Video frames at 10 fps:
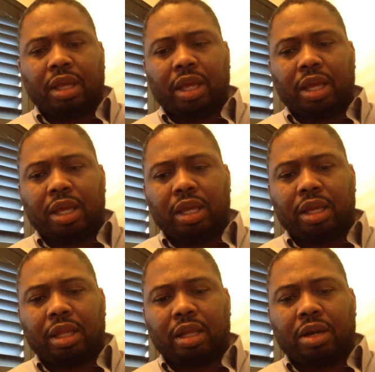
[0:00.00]

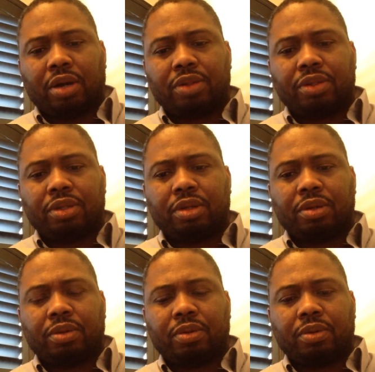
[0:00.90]
And
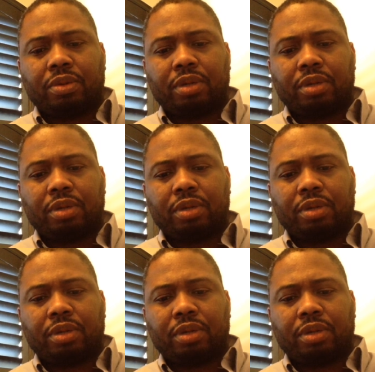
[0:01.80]
also,